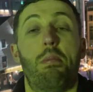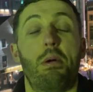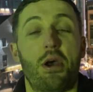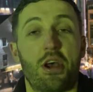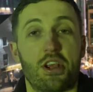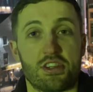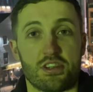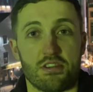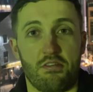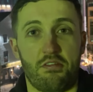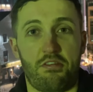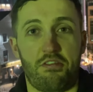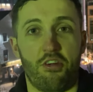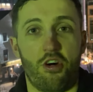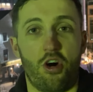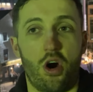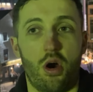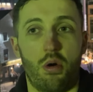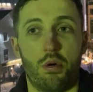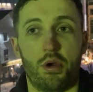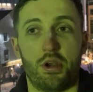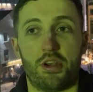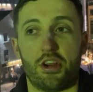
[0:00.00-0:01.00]
bursting
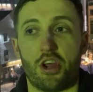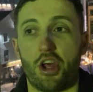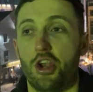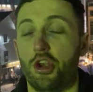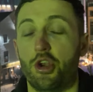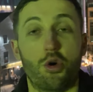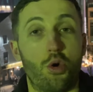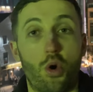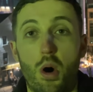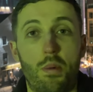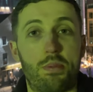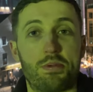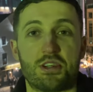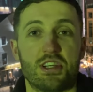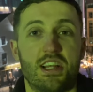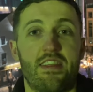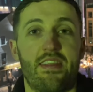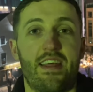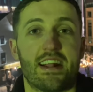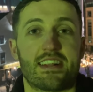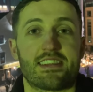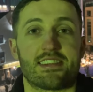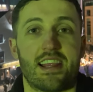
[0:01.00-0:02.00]
forward and no option
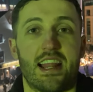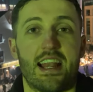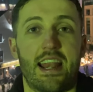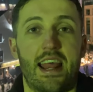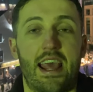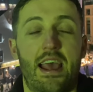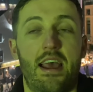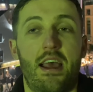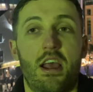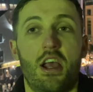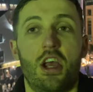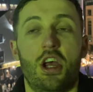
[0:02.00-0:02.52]
in that centre.